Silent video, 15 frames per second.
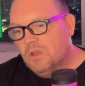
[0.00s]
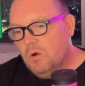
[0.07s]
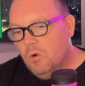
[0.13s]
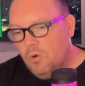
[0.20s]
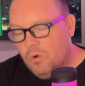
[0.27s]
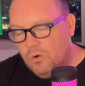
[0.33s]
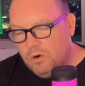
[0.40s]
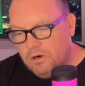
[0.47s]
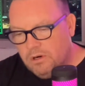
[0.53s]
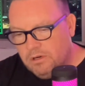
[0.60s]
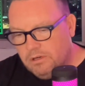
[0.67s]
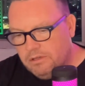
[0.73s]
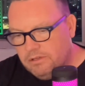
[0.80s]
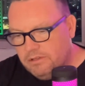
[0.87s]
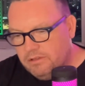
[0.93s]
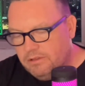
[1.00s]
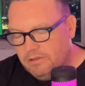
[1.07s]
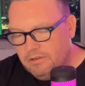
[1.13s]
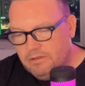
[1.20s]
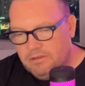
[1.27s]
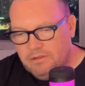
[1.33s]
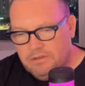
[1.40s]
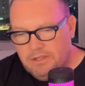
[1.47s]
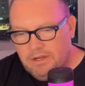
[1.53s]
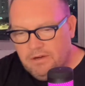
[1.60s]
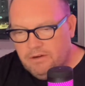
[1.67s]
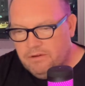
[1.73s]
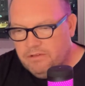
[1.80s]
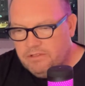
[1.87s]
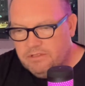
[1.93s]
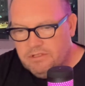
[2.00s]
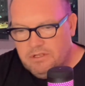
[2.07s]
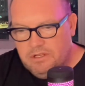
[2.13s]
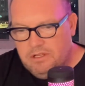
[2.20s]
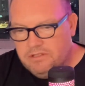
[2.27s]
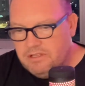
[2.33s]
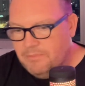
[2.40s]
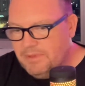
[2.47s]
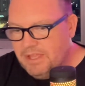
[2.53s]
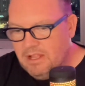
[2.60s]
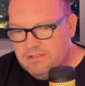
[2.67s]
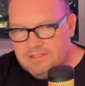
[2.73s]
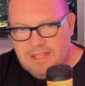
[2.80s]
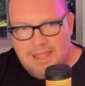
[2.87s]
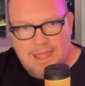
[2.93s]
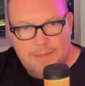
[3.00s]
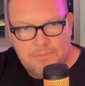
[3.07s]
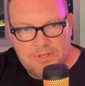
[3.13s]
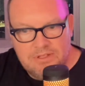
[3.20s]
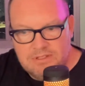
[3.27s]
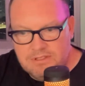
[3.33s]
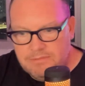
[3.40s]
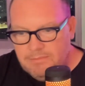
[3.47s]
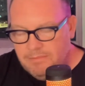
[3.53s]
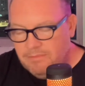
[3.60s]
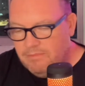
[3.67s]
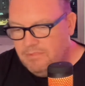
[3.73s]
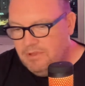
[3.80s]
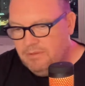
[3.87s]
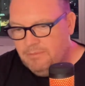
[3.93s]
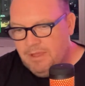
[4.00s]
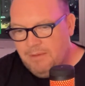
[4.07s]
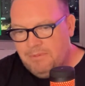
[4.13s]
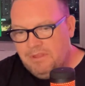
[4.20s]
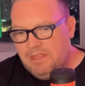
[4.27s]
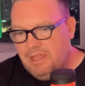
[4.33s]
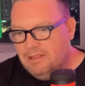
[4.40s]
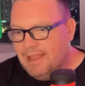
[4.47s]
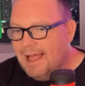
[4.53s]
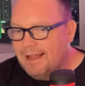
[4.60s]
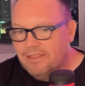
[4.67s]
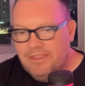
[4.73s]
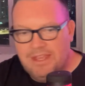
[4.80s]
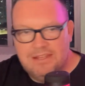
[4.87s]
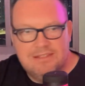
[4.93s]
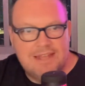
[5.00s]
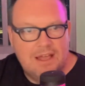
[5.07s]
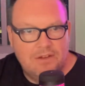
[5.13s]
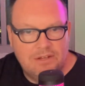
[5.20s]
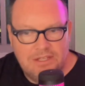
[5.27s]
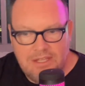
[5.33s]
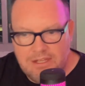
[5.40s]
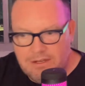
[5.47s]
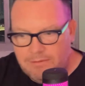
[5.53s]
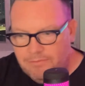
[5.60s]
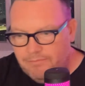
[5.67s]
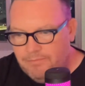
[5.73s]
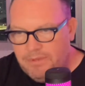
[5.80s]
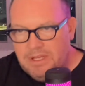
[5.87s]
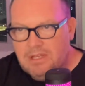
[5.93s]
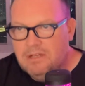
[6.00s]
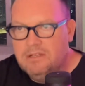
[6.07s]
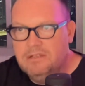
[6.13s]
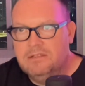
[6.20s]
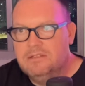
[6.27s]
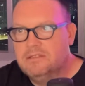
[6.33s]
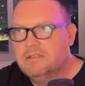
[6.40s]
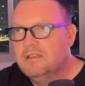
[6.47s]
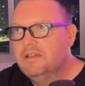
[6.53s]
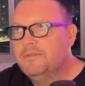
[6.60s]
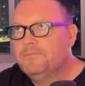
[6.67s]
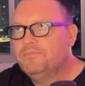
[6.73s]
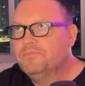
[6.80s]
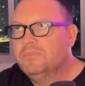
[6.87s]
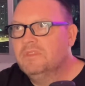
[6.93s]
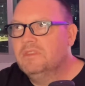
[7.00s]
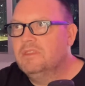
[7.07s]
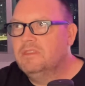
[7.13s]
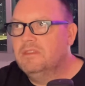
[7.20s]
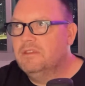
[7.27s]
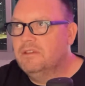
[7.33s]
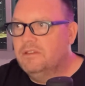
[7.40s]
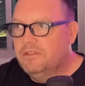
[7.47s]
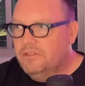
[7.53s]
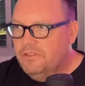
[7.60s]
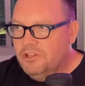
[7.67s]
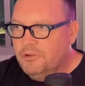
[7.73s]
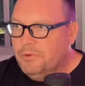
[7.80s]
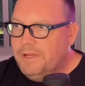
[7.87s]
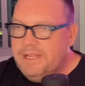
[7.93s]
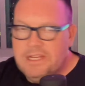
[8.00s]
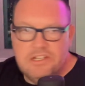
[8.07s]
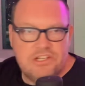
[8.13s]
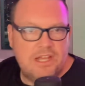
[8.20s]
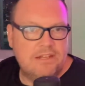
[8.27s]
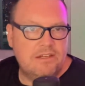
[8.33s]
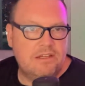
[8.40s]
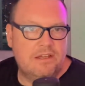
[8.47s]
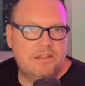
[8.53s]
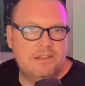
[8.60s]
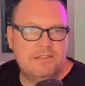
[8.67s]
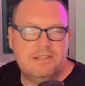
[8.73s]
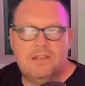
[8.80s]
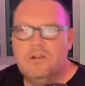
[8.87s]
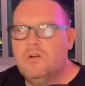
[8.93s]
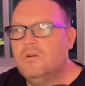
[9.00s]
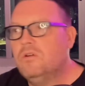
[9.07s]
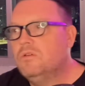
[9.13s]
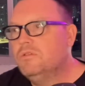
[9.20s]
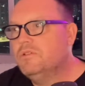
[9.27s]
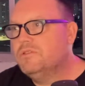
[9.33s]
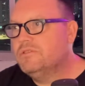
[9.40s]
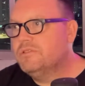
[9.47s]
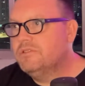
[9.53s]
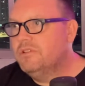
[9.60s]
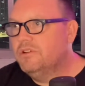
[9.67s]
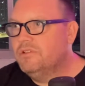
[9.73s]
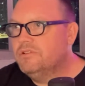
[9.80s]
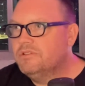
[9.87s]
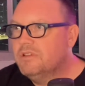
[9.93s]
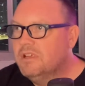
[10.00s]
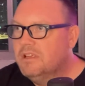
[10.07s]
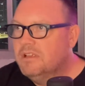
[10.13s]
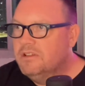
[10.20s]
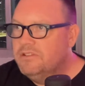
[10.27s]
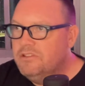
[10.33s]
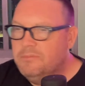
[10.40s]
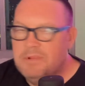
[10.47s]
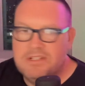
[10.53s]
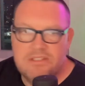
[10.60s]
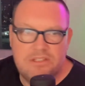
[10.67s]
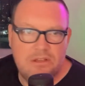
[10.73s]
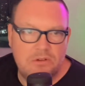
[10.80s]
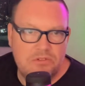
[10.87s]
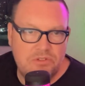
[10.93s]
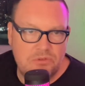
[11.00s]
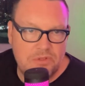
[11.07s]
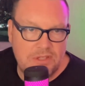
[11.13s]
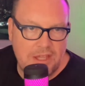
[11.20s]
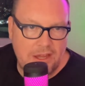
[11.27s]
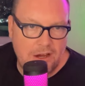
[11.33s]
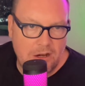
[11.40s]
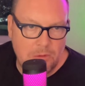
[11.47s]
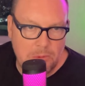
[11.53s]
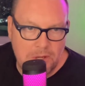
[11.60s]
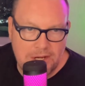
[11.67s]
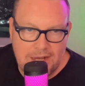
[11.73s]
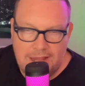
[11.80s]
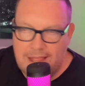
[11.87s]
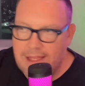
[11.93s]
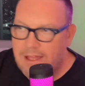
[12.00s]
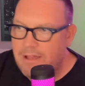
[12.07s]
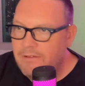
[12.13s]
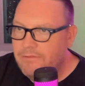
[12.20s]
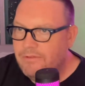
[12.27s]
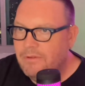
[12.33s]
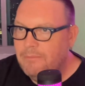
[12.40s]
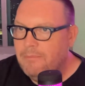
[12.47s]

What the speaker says: Or there's something else that happens. Maybe they lock things down again because the green agenda, they say, oh, there's too much CO2 in the air. We're going to have